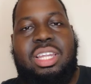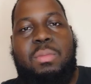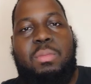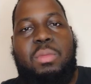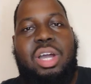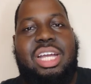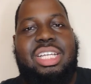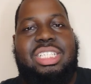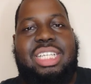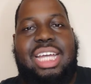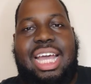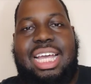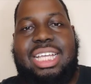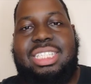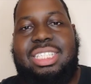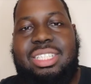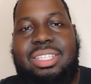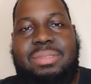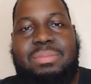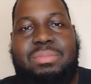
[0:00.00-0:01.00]
Lamar
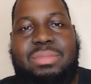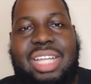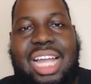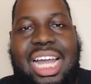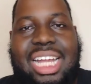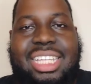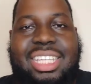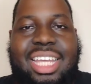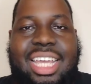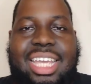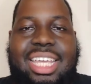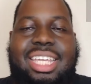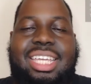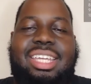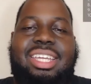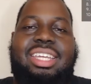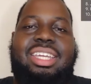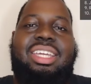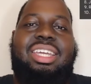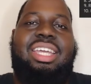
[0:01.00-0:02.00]
Jackson, I think,
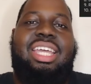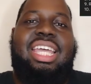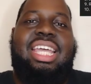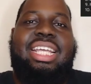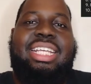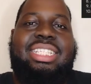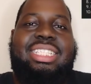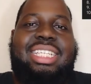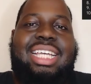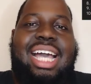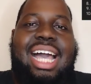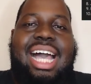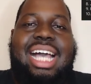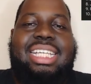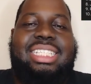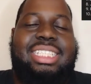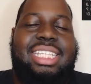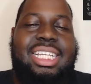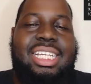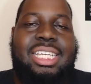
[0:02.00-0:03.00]
is
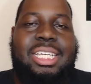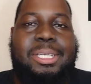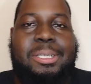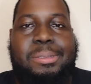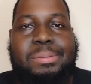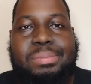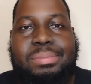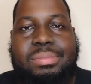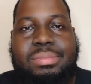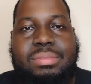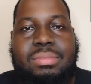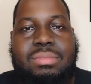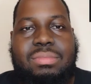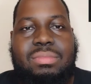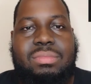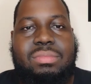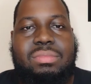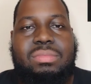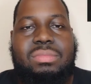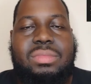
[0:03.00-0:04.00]
constantly
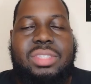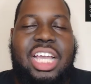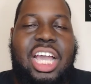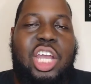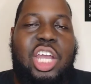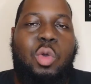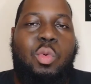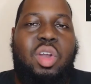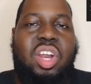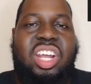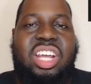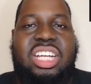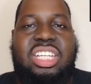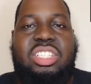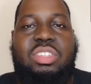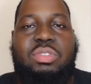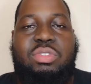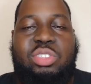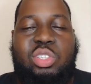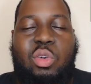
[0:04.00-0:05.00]
I don't want to
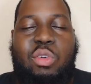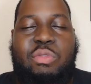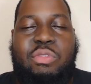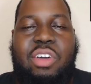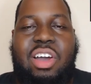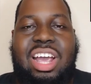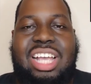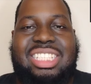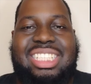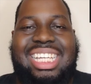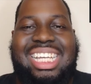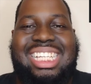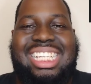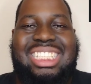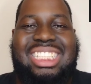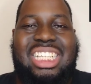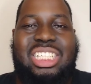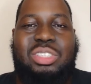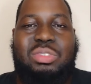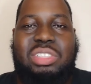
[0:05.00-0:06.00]
get so far as say
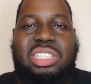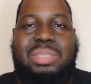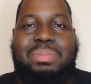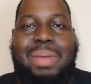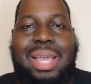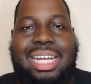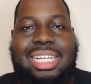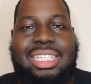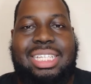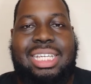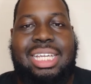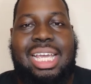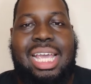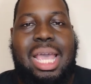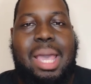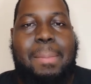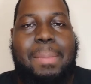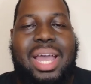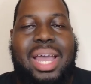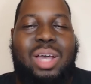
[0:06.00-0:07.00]
it's disrespected,
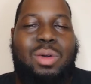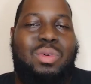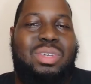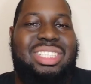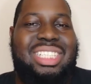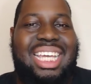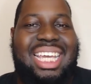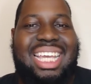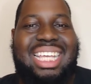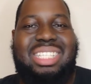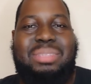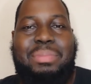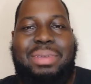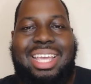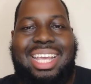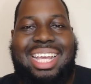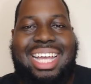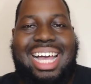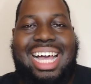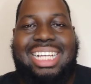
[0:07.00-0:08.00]
but I will say he's
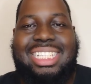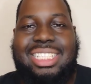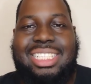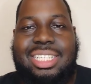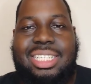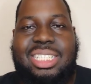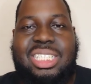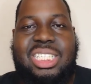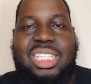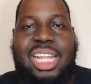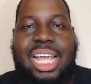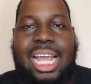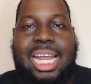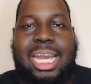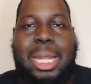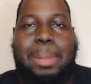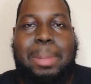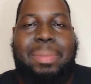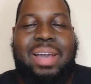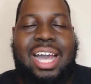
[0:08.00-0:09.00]
being constantly
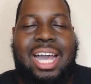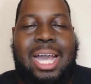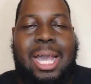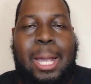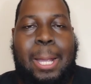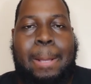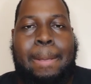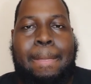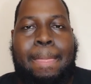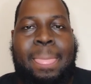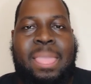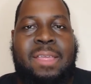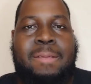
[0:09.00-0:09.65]
slighted by